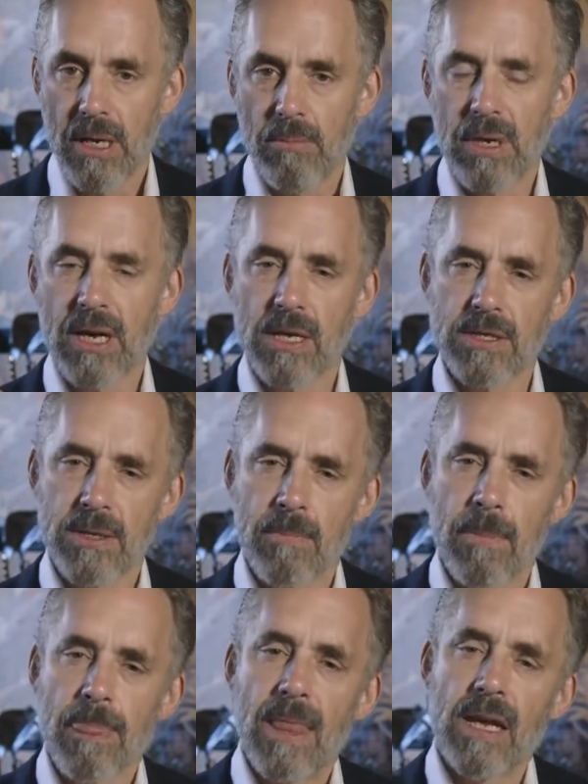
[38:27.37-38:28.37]
Because,
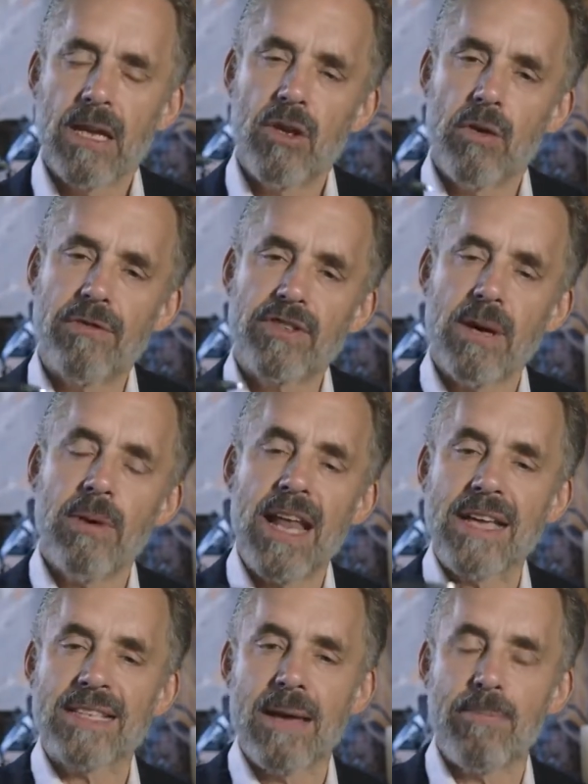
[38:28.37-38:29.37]
if someone
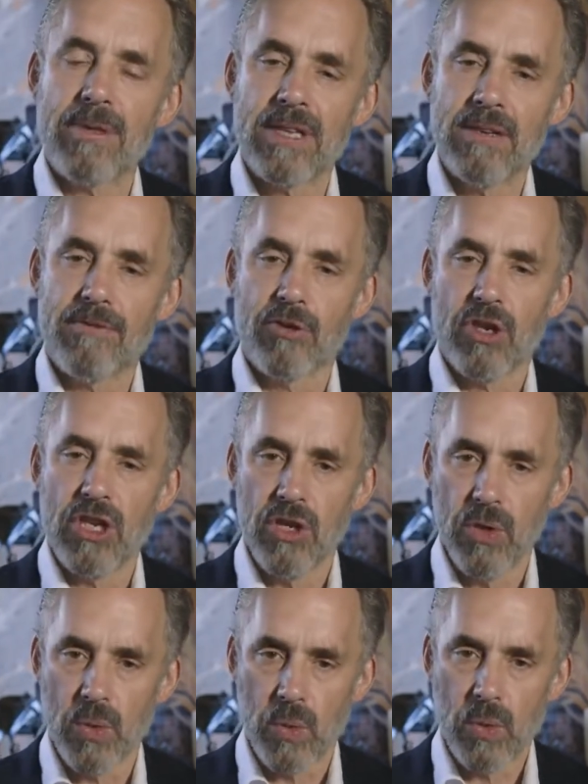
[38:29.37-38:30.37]
has empathy for
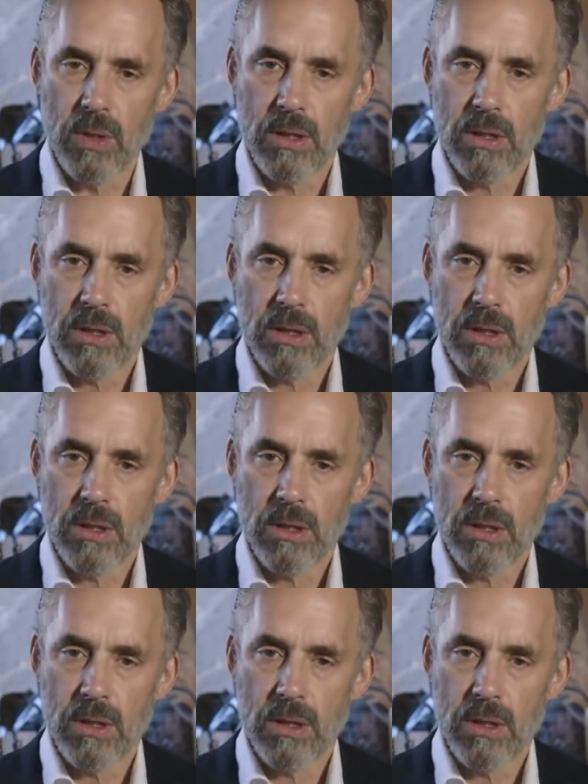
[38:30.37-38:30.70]
you,